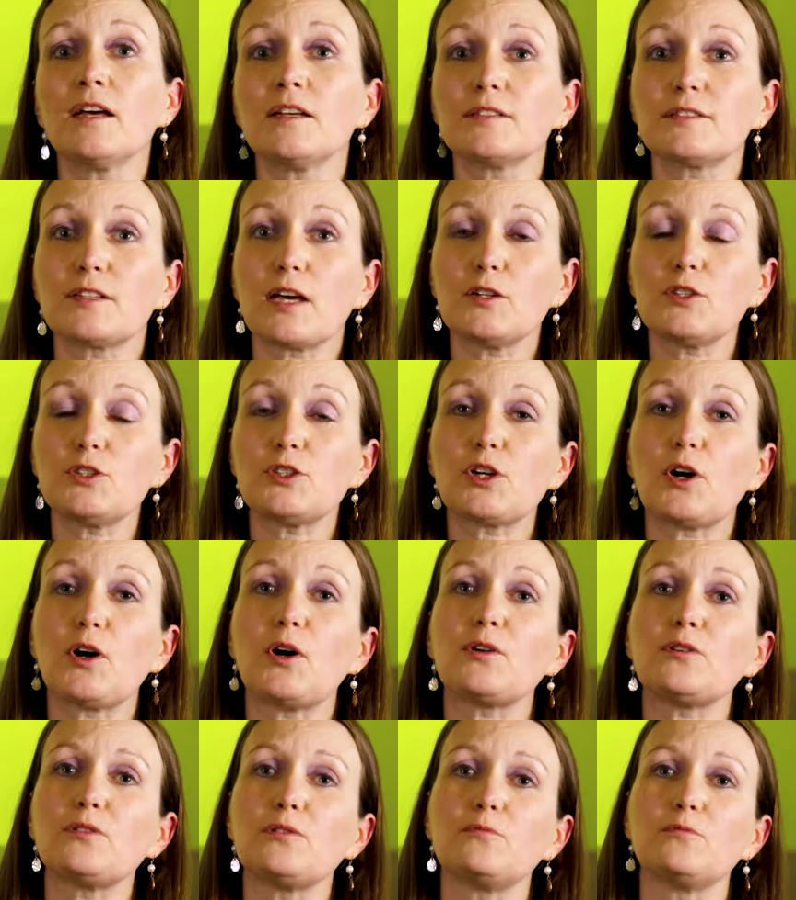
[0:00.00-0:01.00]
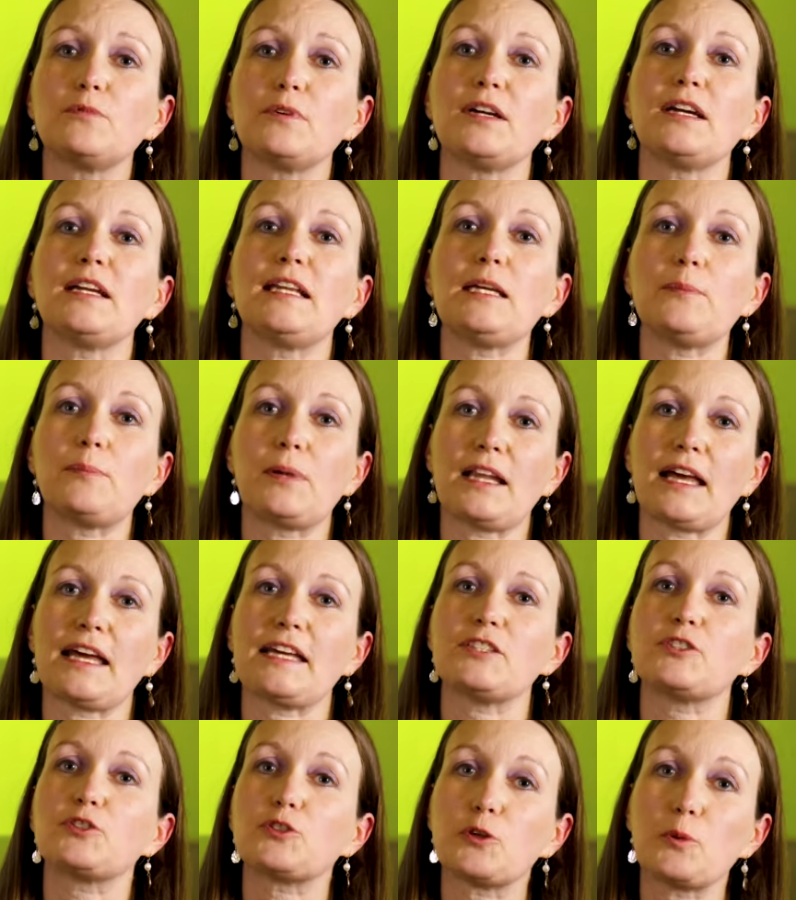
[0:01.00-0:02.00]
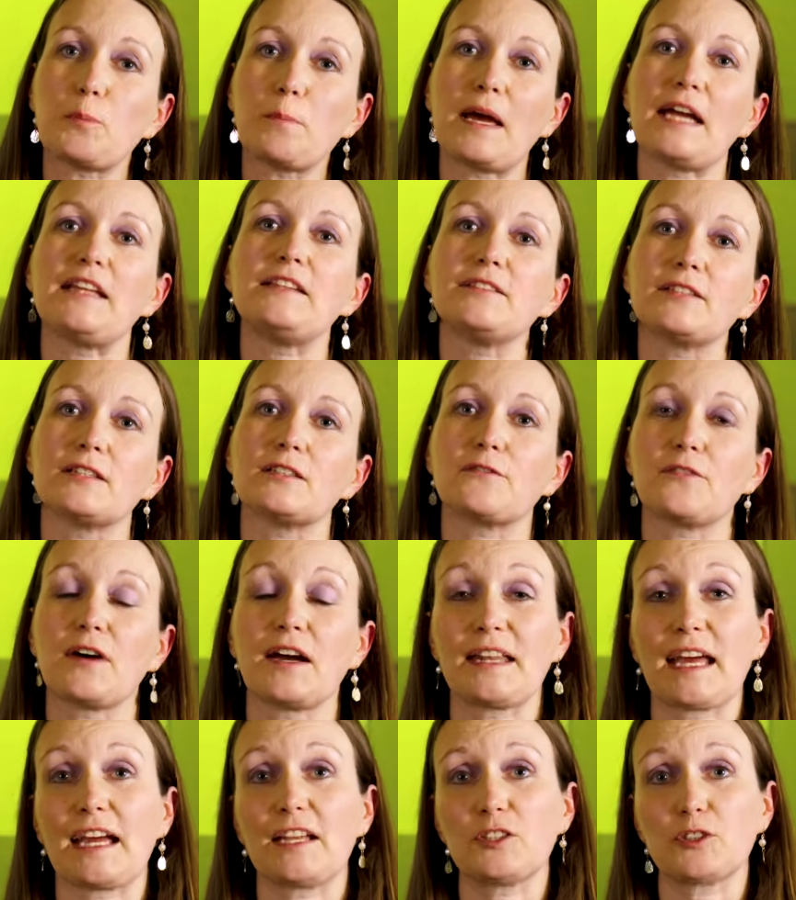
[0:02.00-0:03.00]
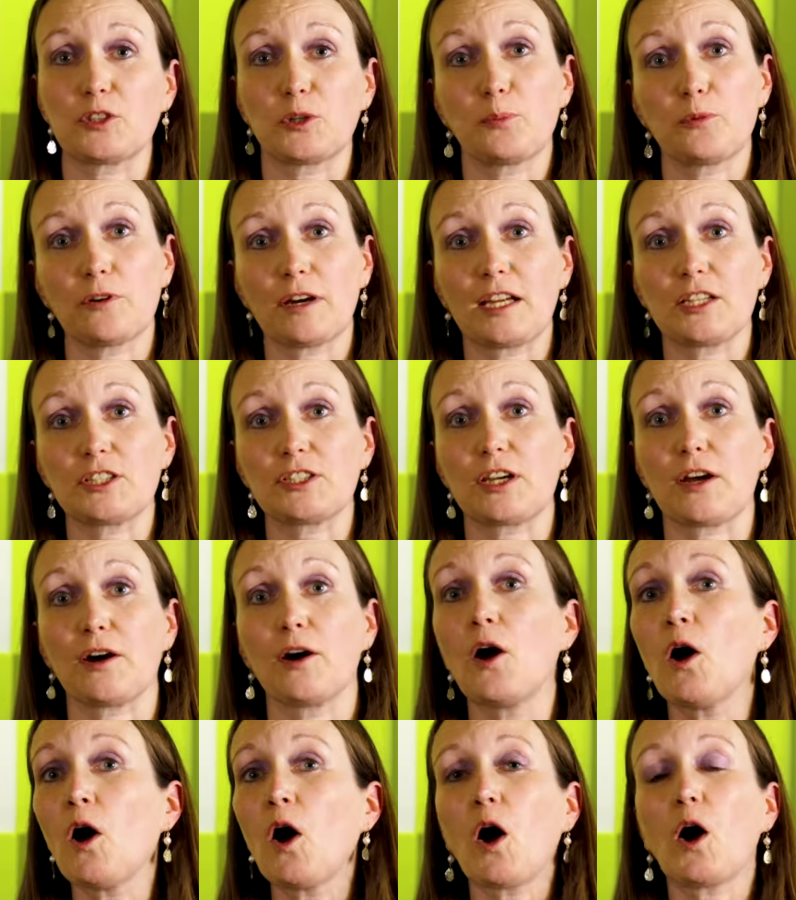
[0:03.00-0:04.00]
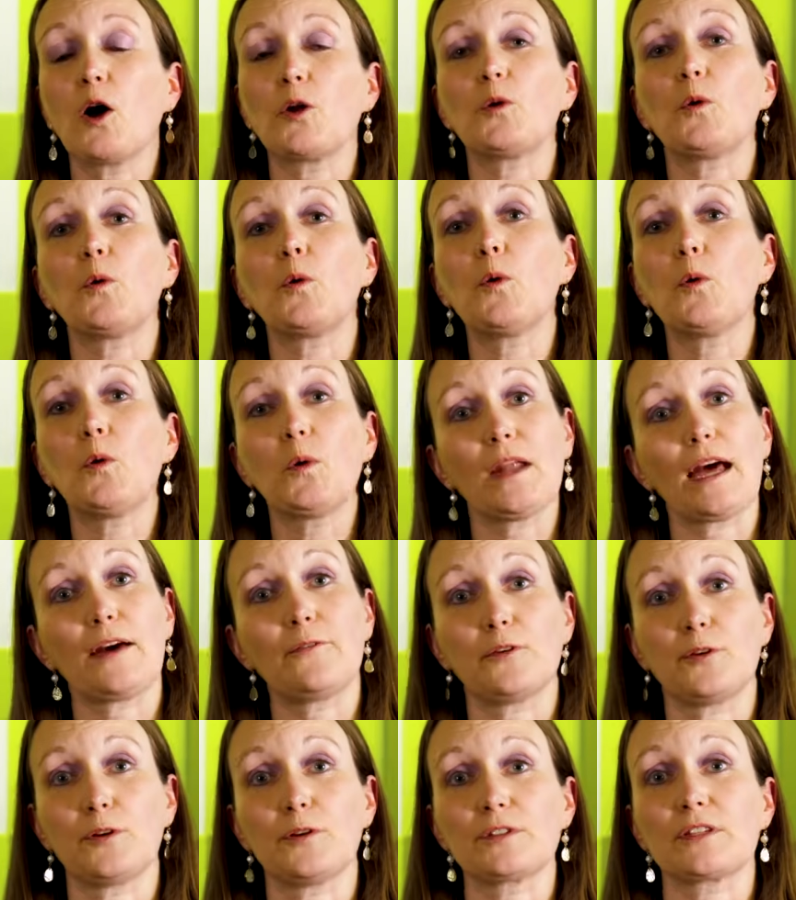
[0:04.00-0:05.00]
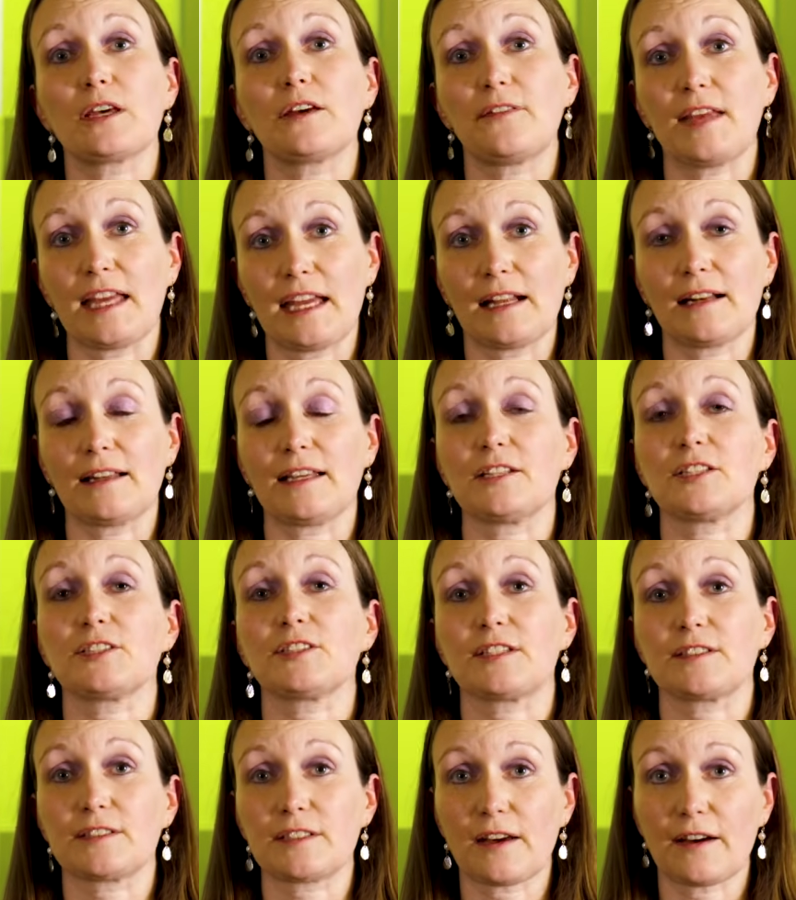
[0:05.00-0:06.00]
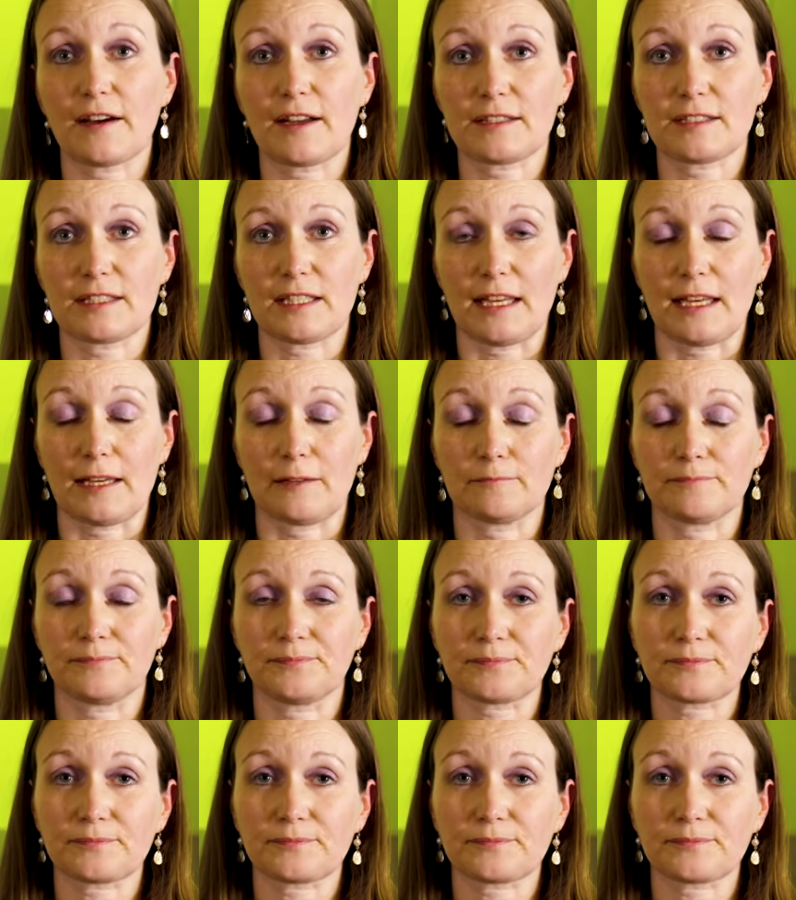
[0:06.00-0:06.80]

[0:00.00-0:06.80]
So John really placed tremendous financial pressure on all levels of English society.